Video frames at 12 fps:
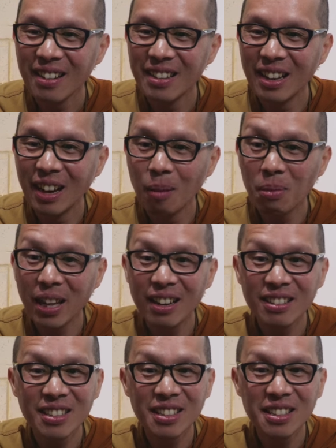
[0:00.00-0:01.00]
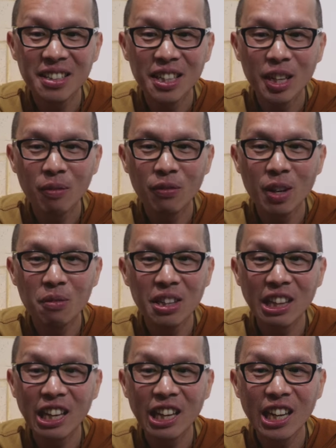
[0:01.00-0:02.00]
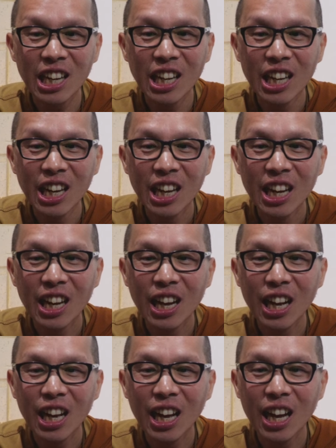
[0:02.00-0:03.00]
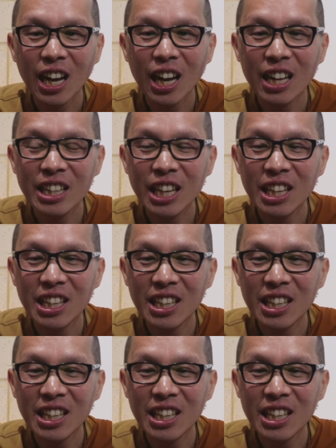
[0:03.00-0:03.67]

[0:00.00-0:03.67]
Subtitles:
Yeah, a plant. Favorite thing? A teddy?